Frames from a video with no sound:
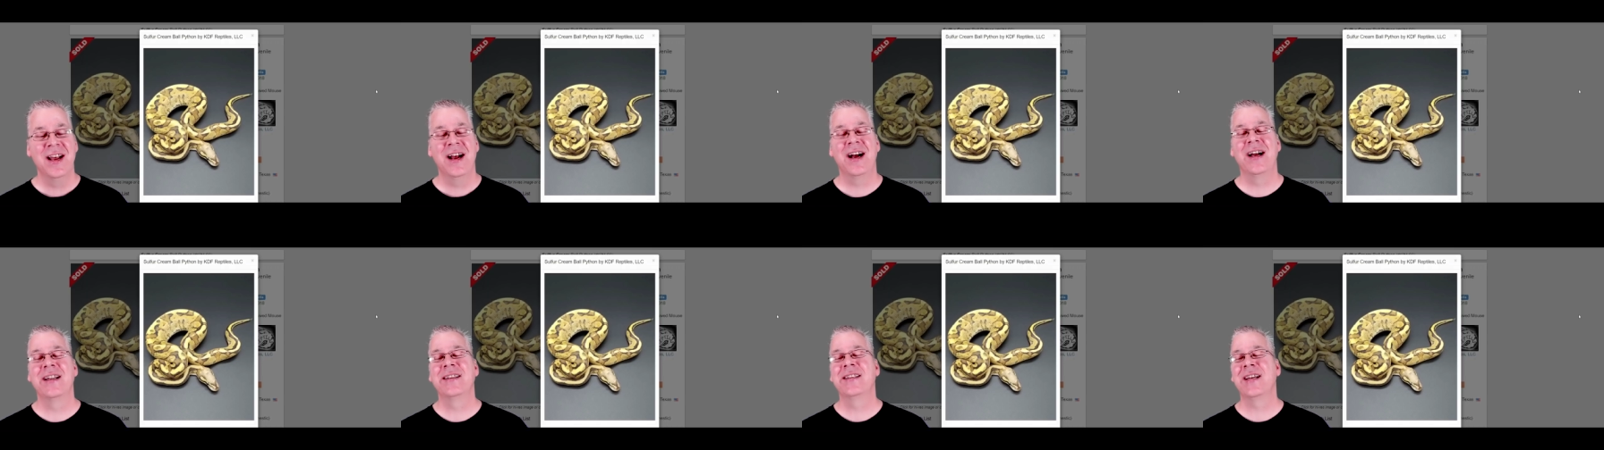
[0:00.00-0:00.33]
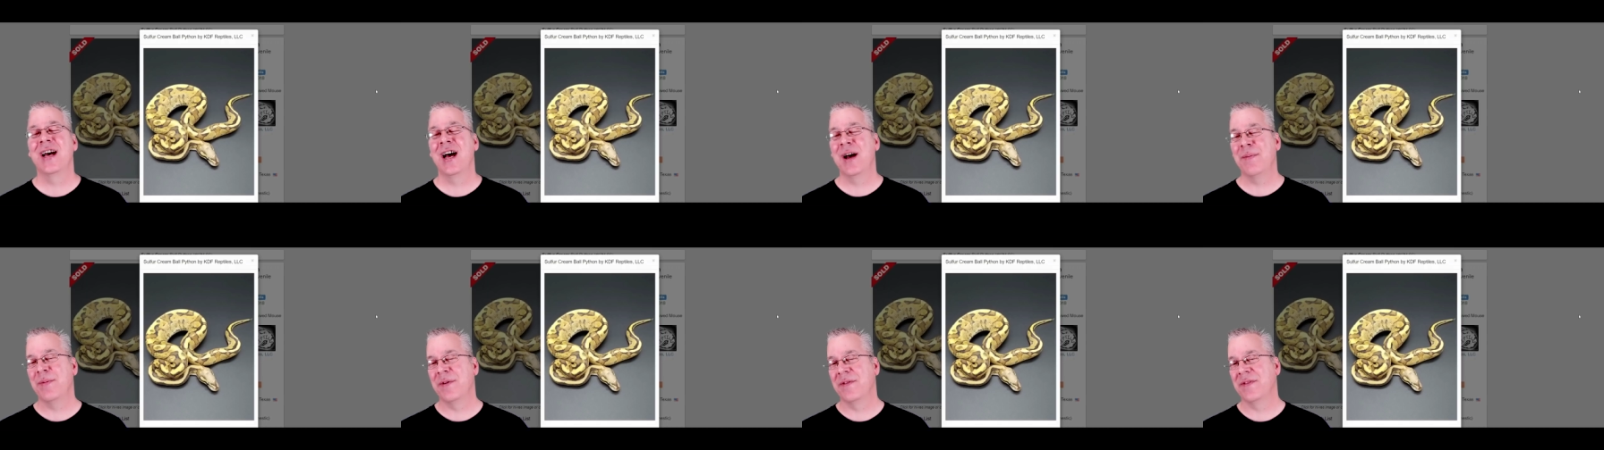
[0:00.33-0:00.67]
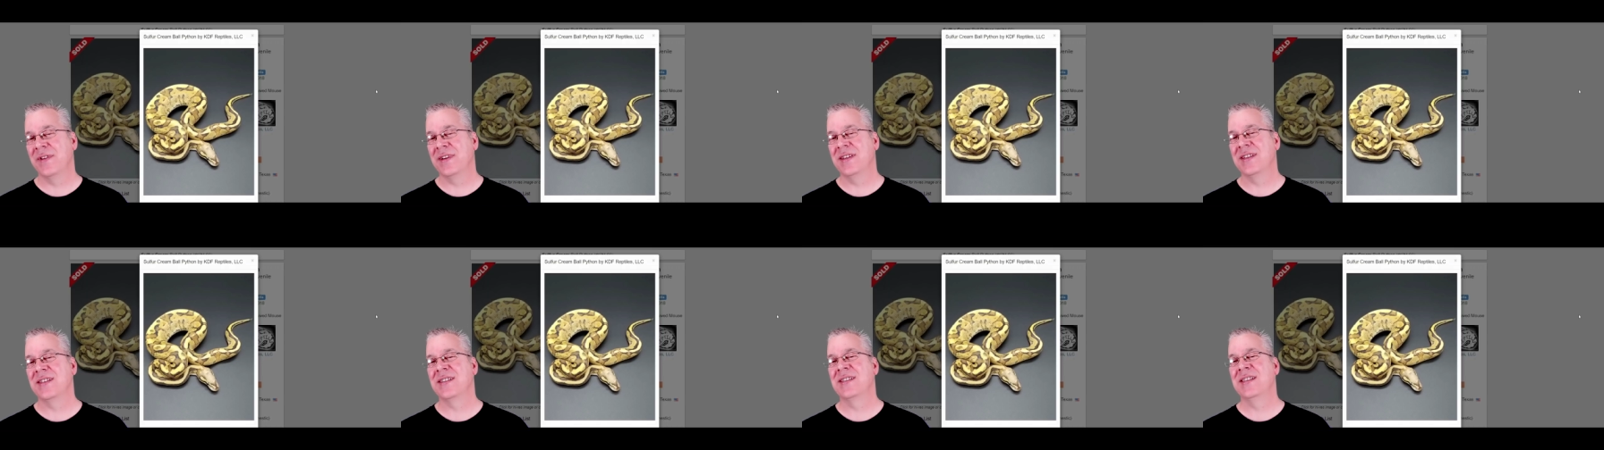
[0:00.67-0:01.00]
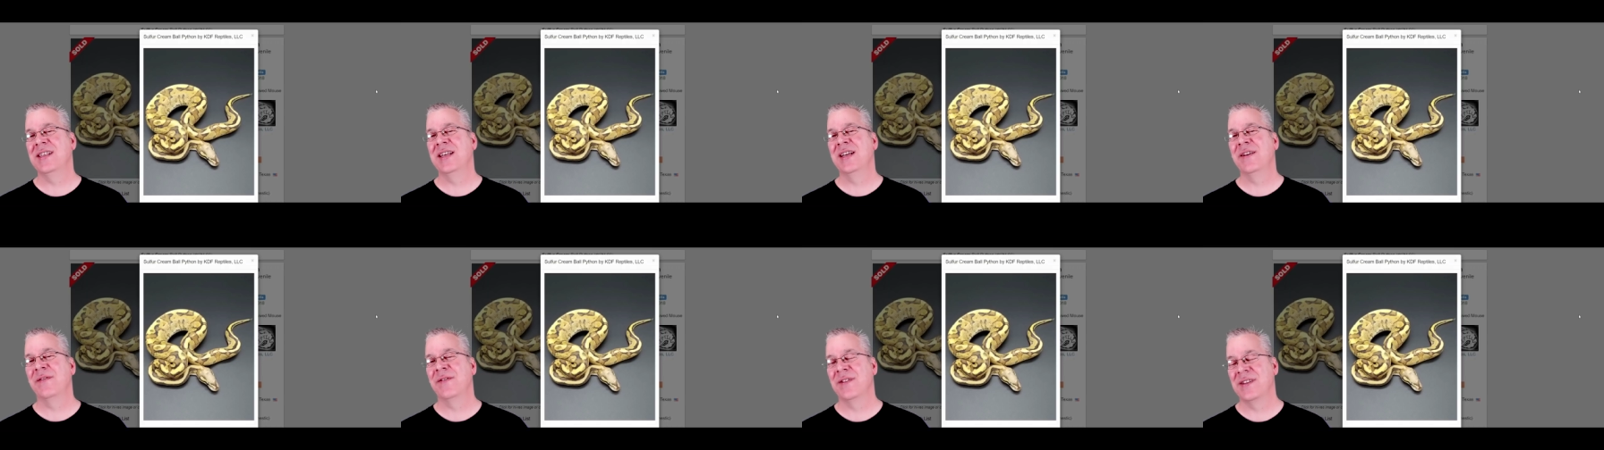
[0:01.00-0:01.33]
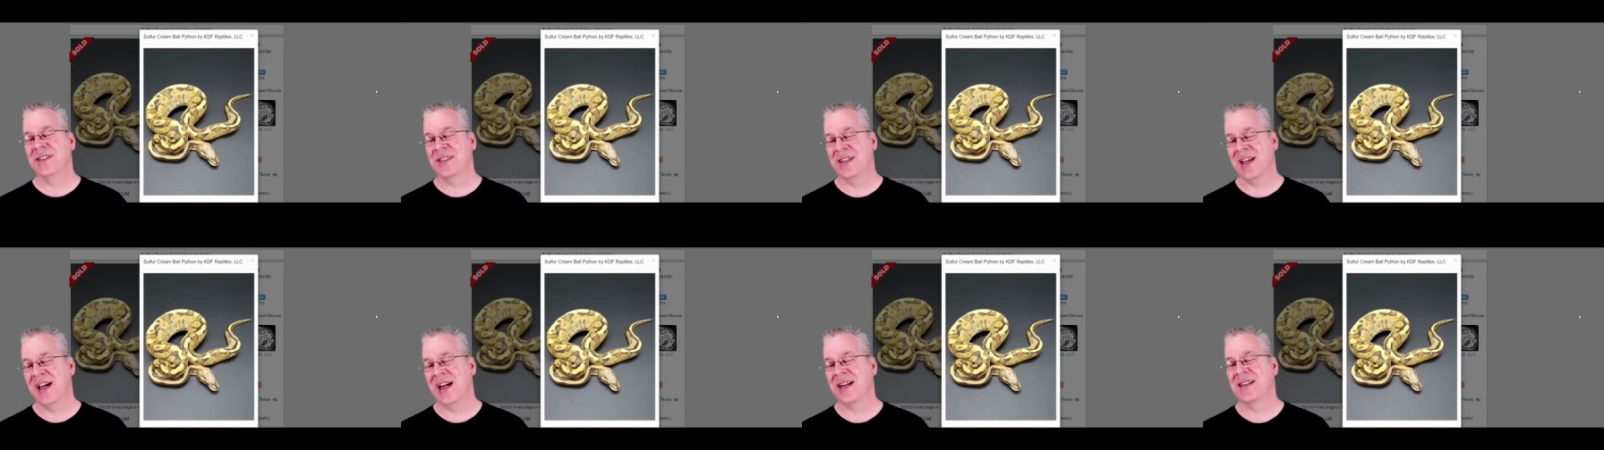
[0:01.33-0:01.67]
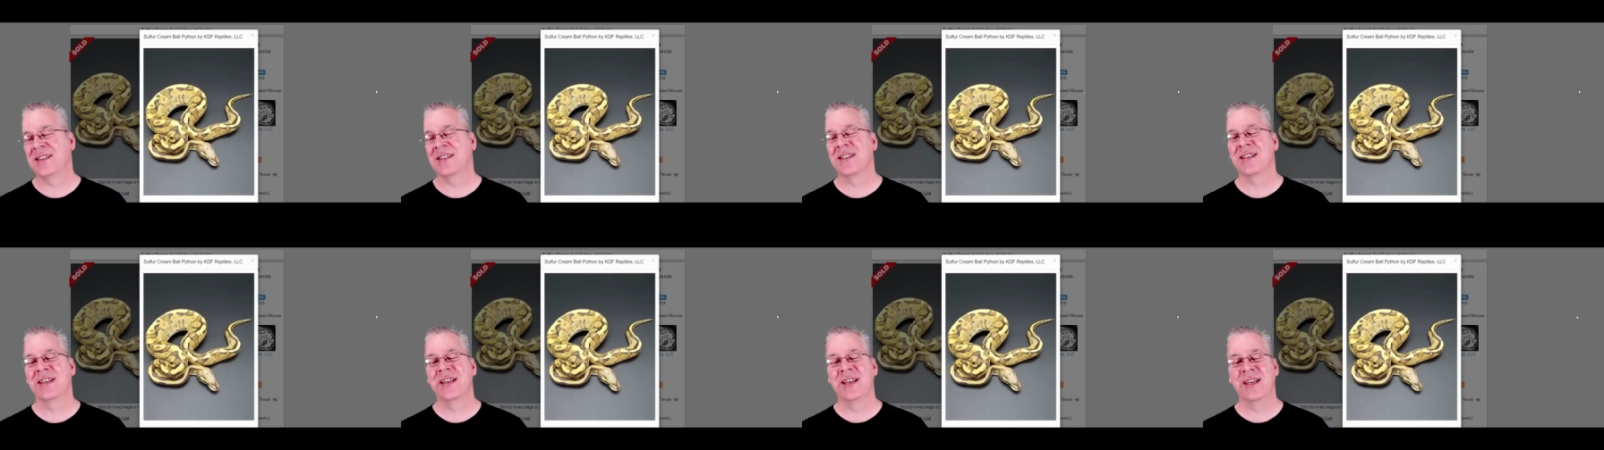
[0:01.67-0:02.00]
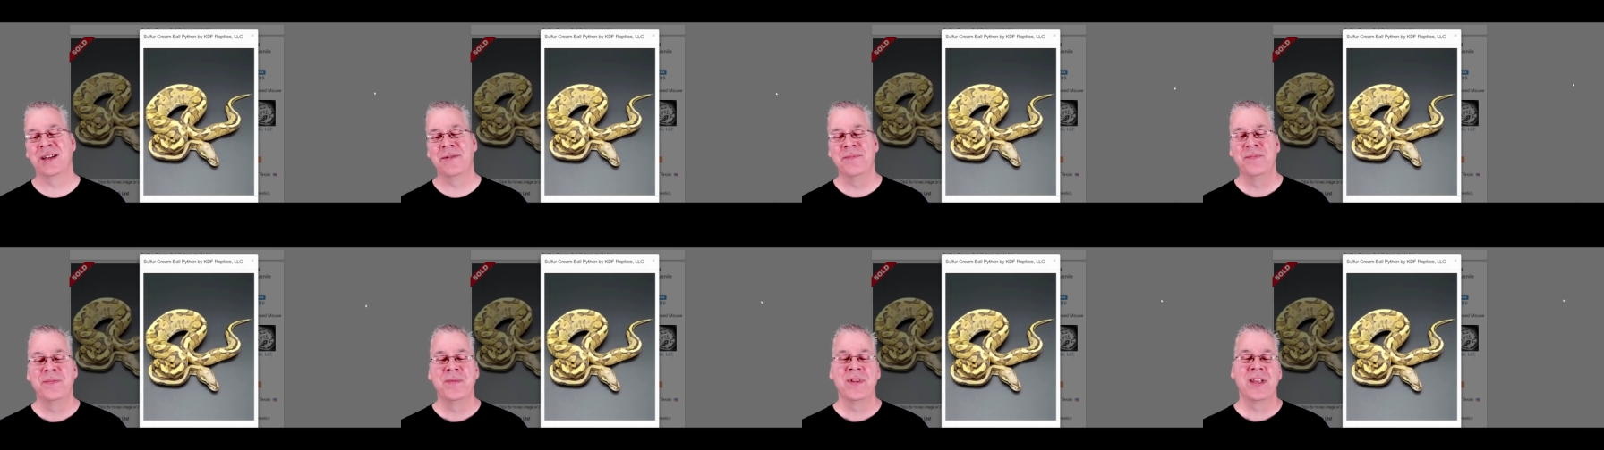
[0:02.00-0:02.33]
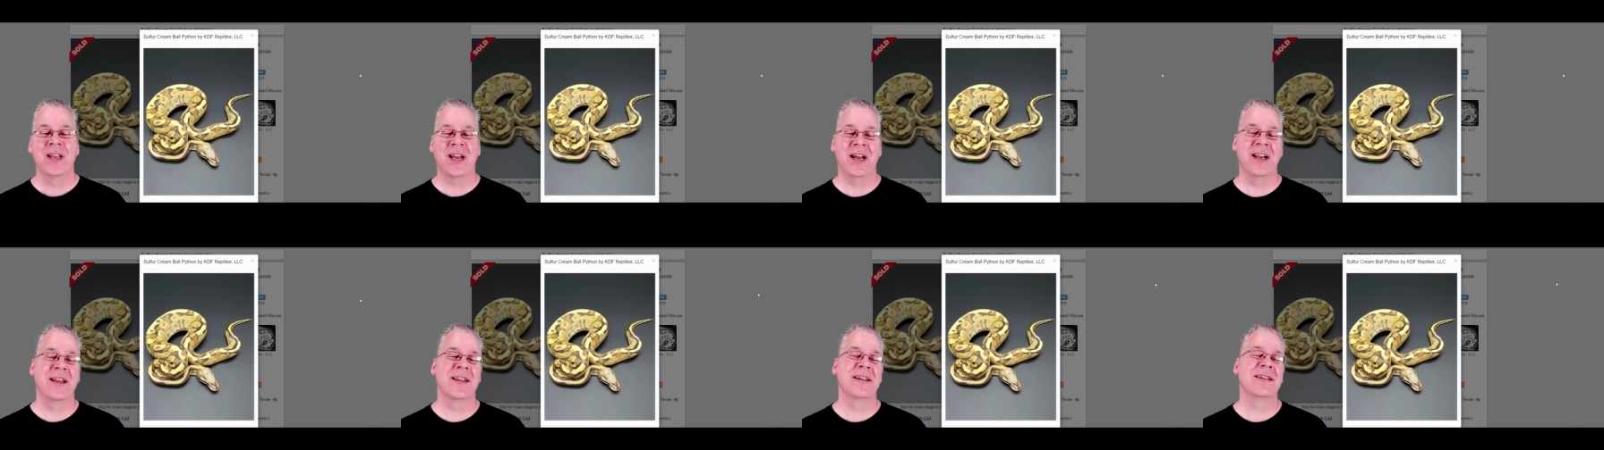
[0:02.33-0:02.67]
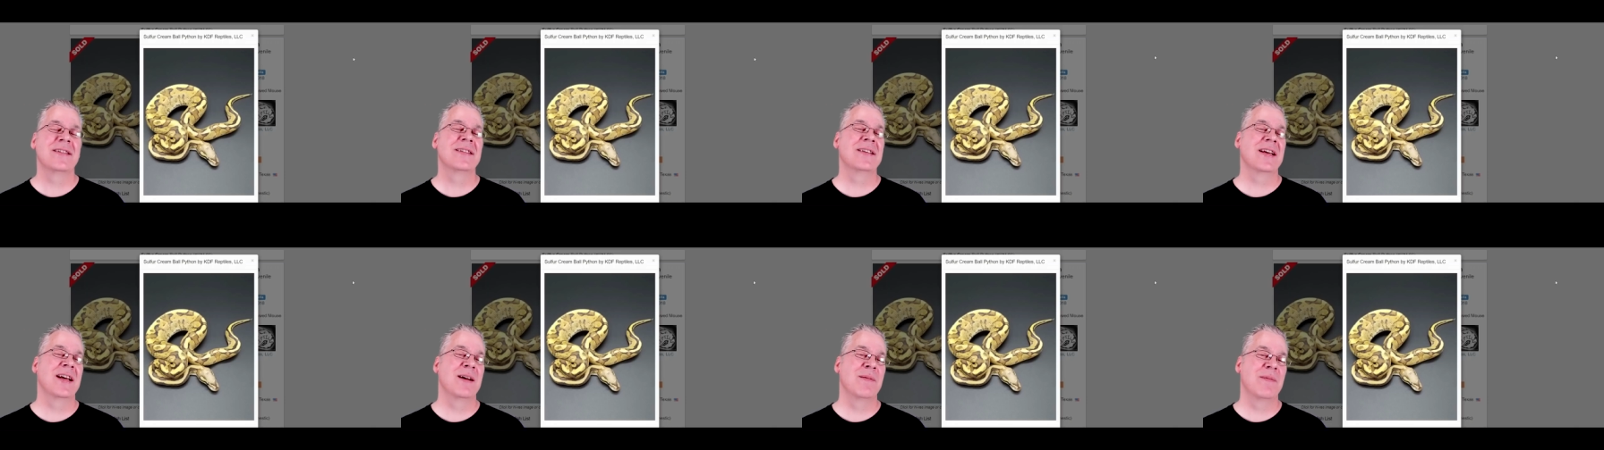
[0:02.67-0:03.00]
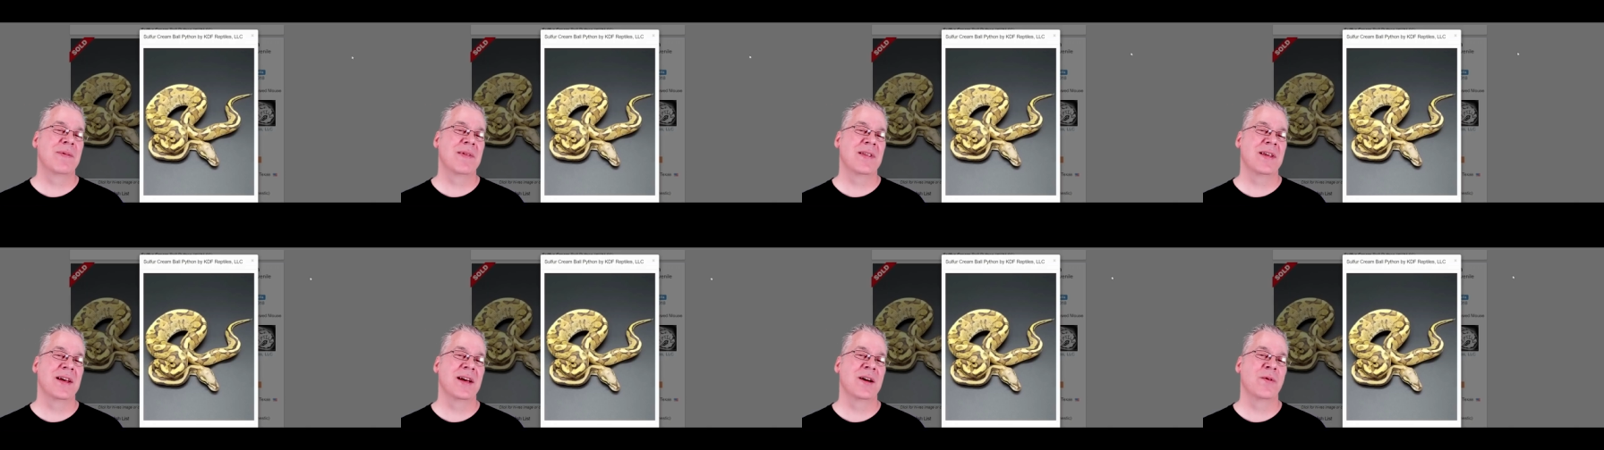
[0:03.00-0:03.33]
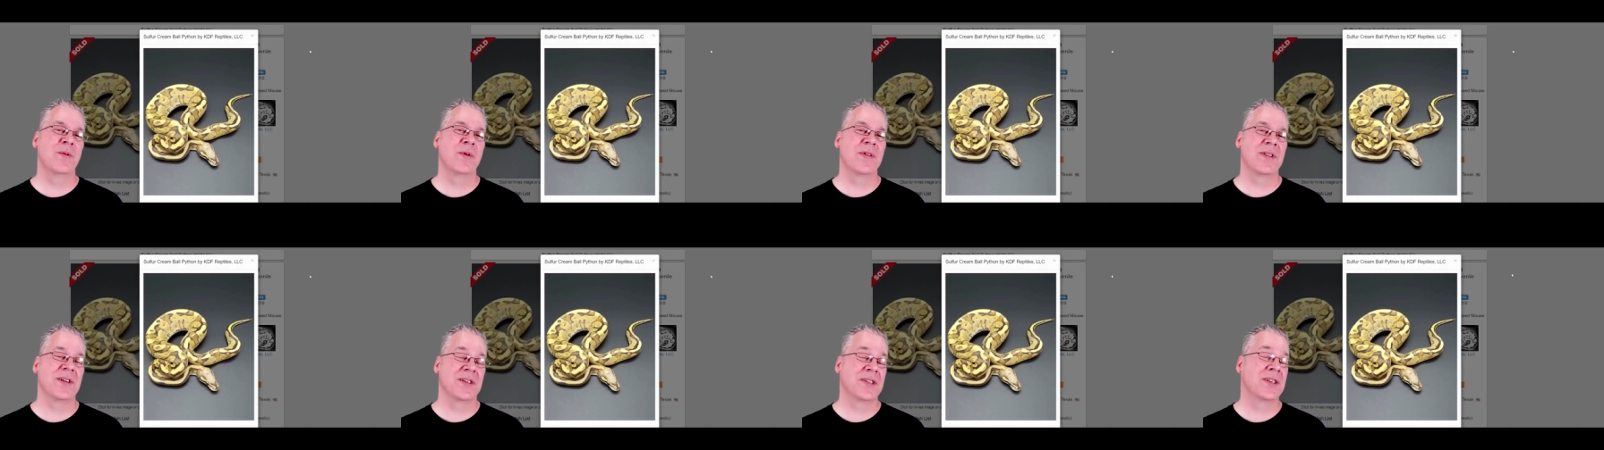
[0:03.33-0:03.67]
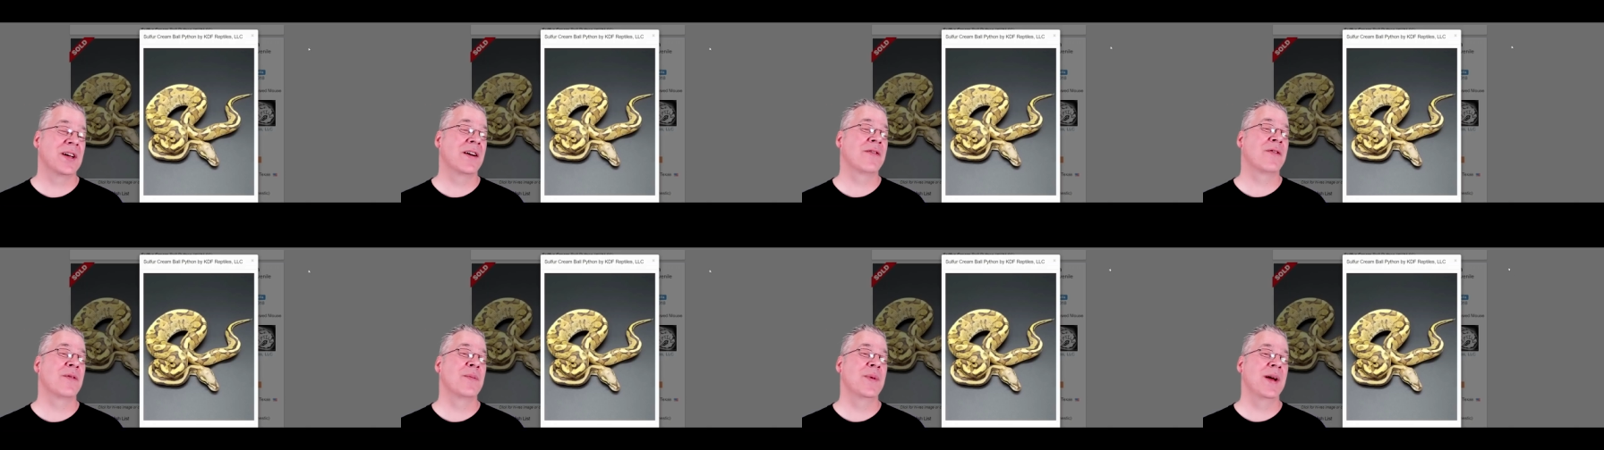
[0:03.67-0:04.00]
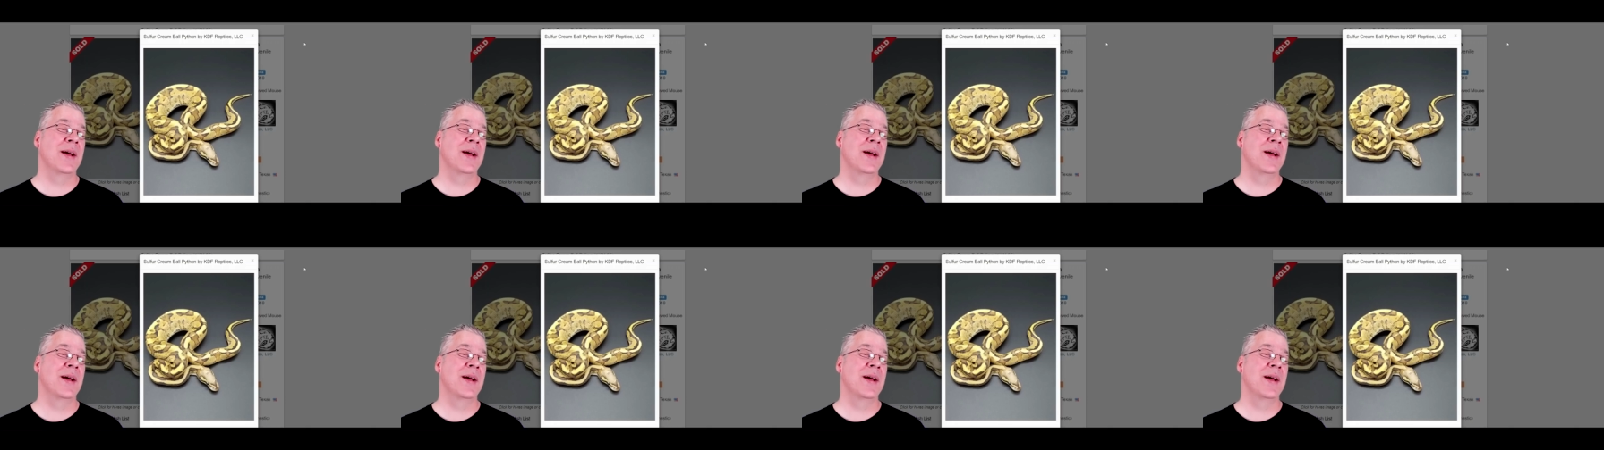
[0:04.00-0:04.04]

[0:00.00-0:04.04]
on top of it to see if it's actually kind of the same thing with the sulfur.